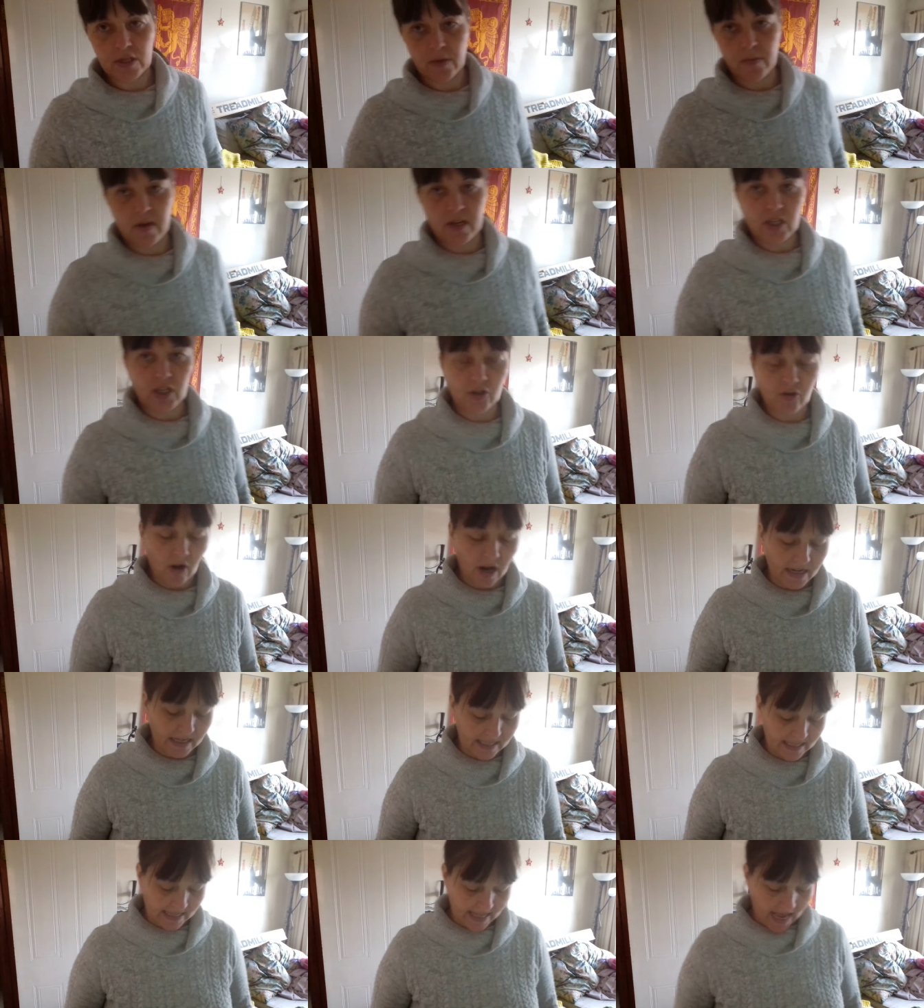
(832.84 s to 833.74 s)
so my
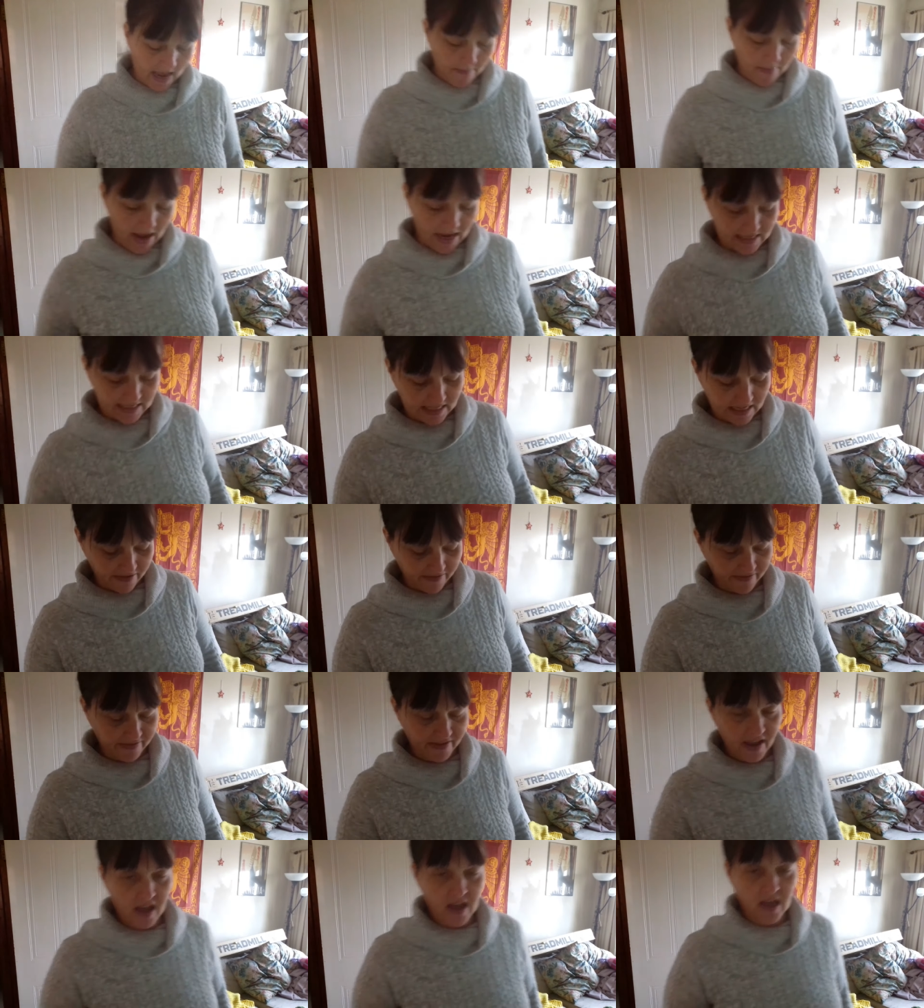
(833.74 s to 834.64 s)
stride isn't that massive.
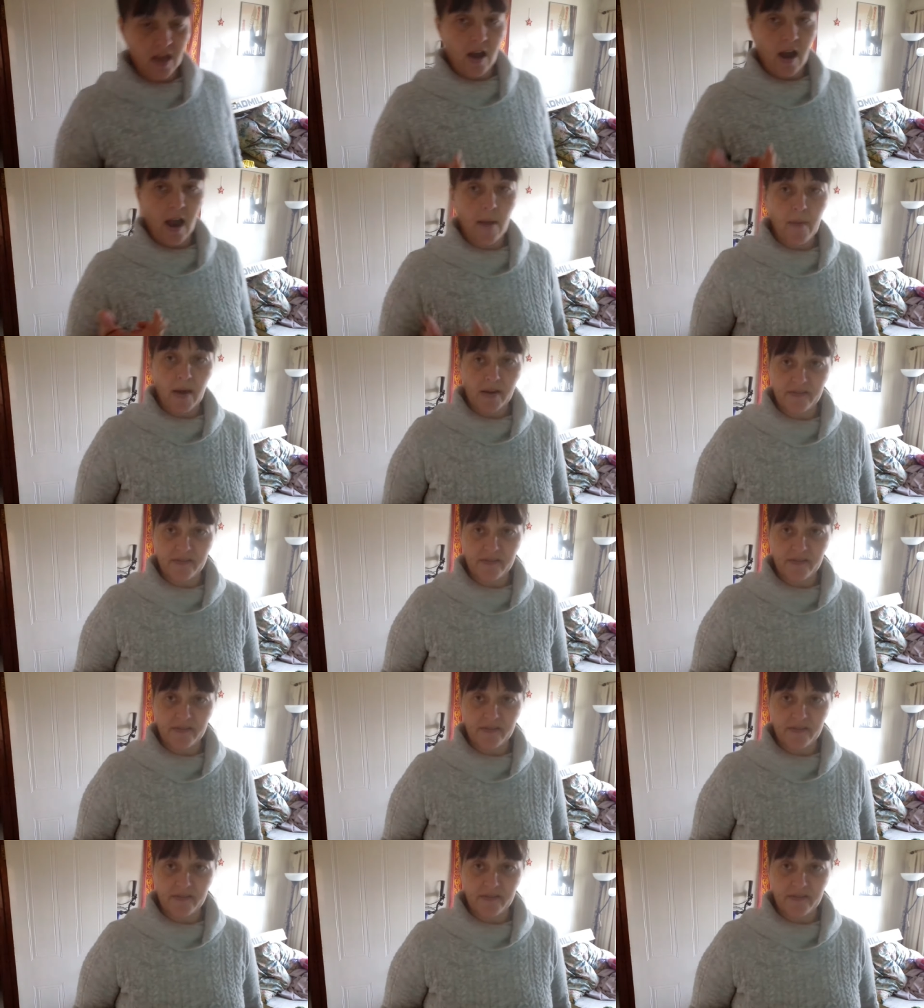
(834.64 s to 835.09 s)
I'm